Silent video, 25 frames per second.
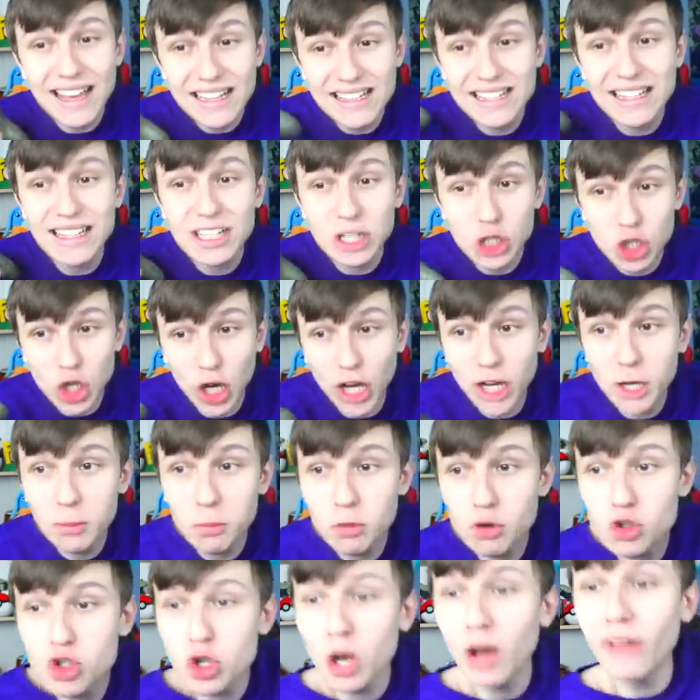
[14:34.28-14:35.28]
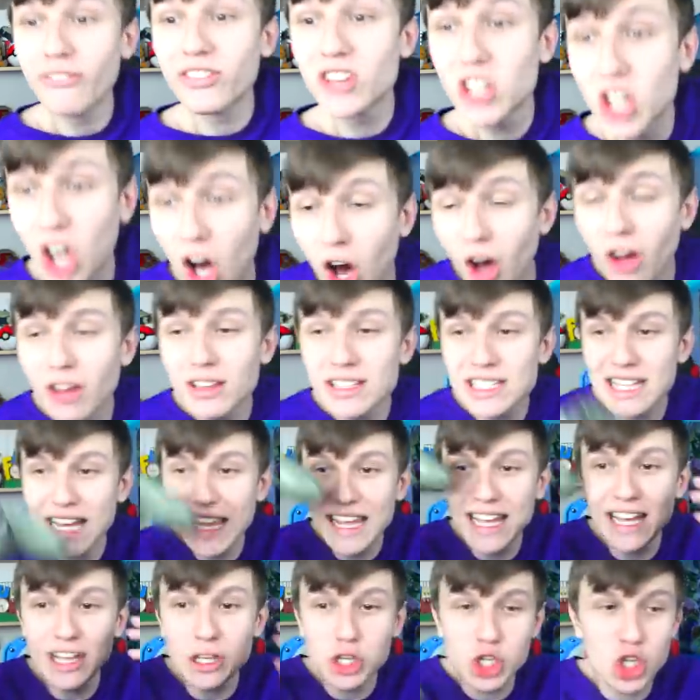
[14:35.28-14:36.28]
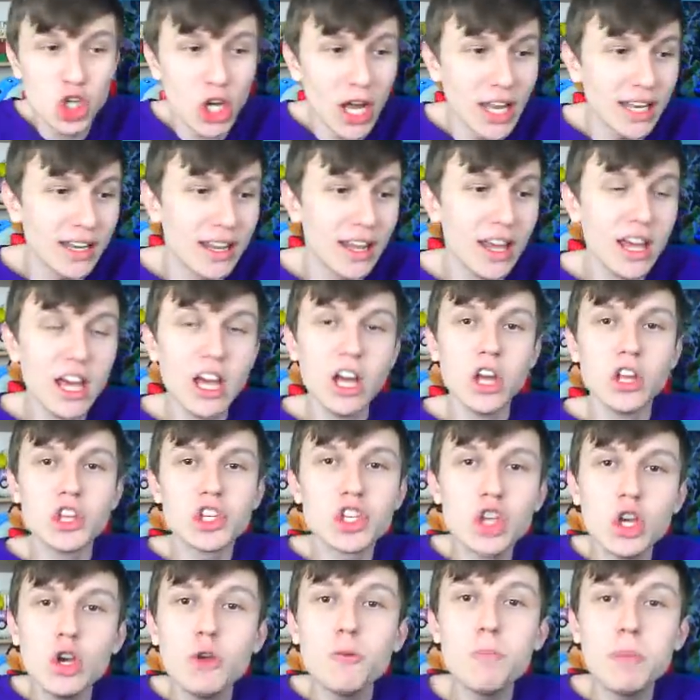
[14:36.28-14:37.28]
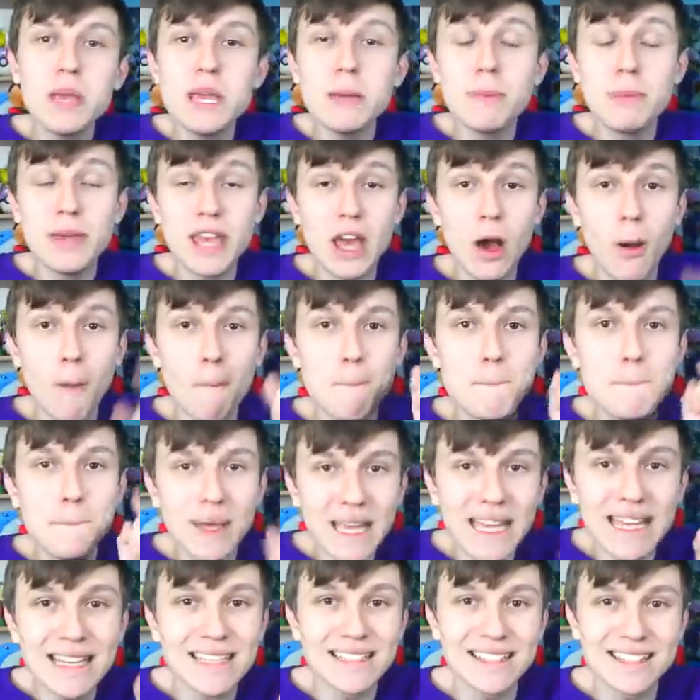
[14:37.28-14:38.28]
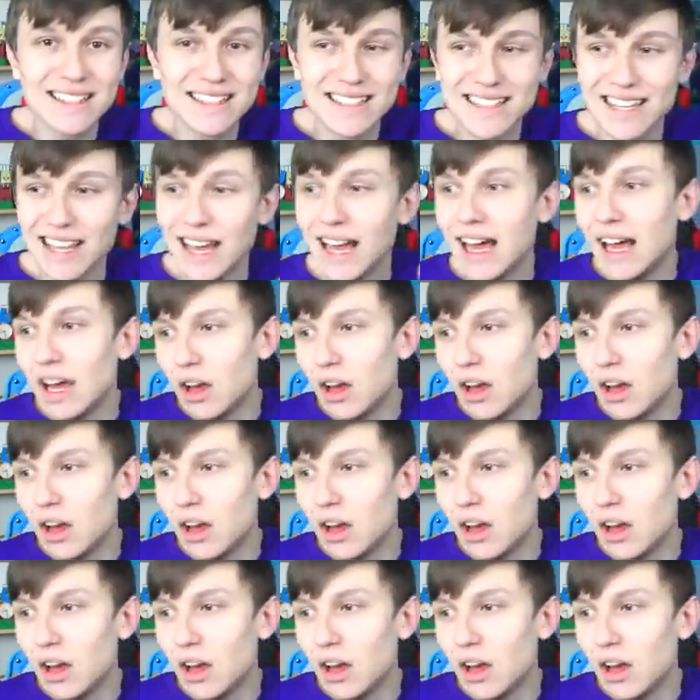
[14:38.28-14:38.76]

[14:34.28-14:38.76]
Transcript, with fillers: It's an incredible draft. Kante and Trent. Two B P L beasts.